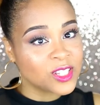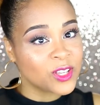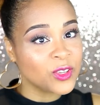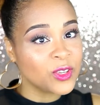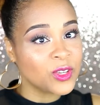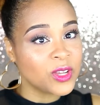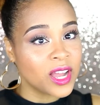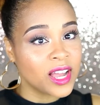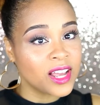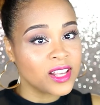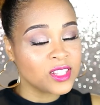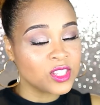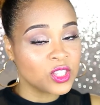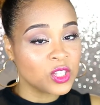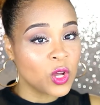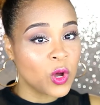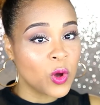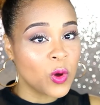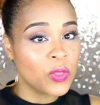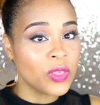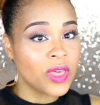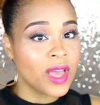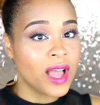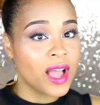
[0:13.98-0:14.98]
So you guys
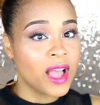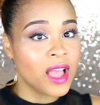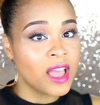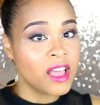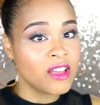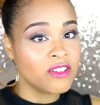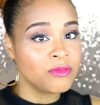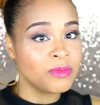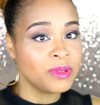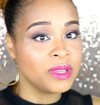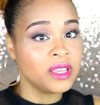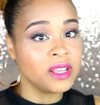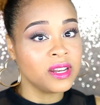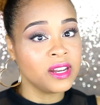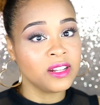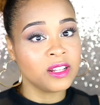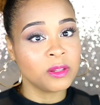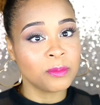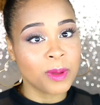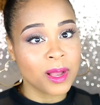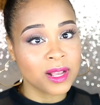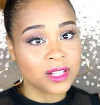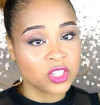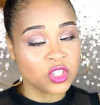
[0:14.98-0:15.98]
know that I have been getting
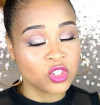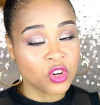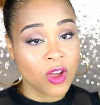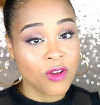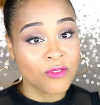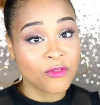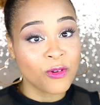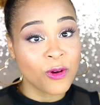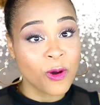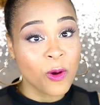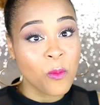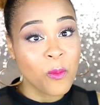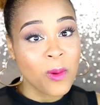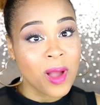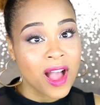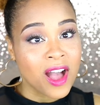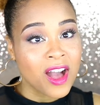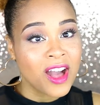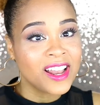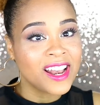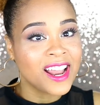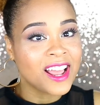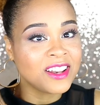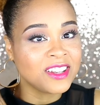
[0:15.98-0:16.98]
the BoxyCharm for a
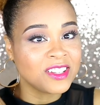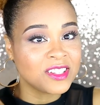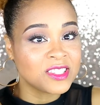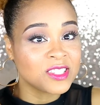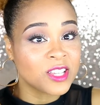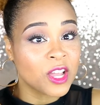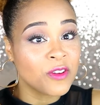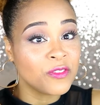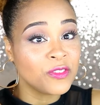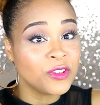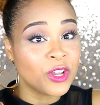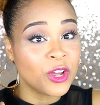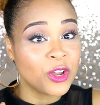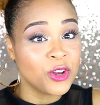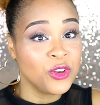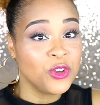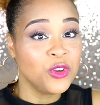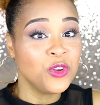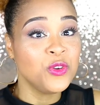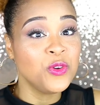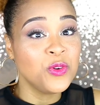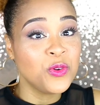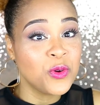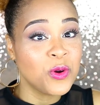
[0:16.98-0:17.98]
while, and I discovered a
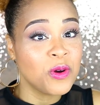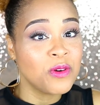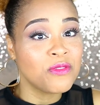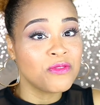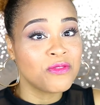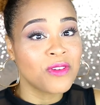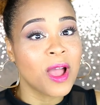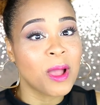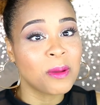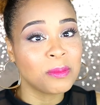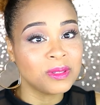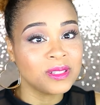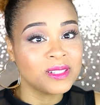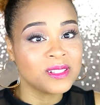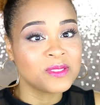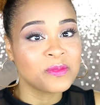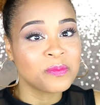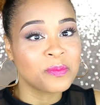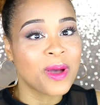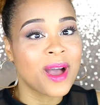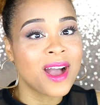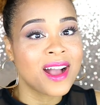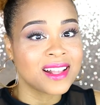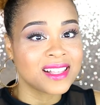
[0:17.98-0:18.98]
new fabulous
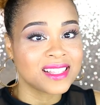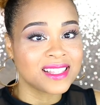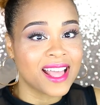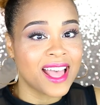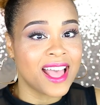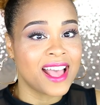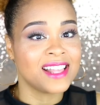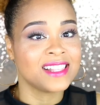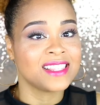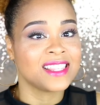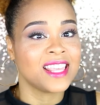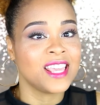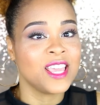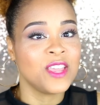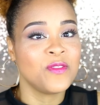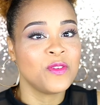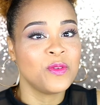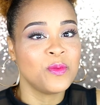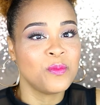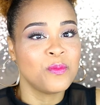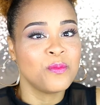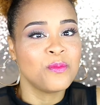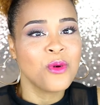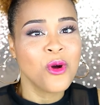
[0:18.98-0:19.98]
box that has
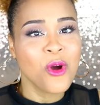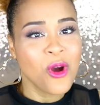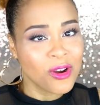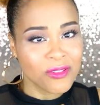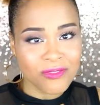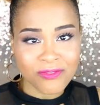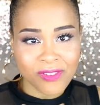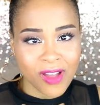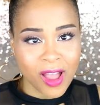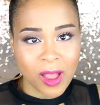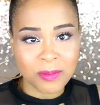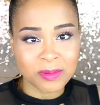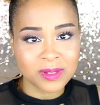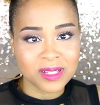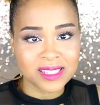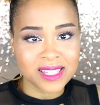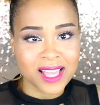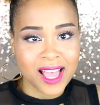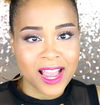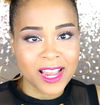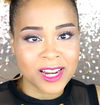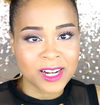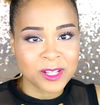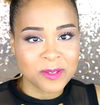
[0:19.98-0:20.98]
even more fabulous
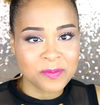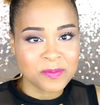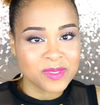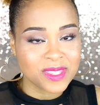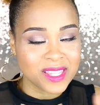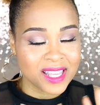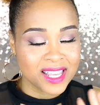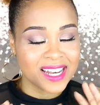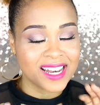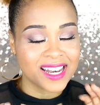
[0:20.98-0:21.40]
items,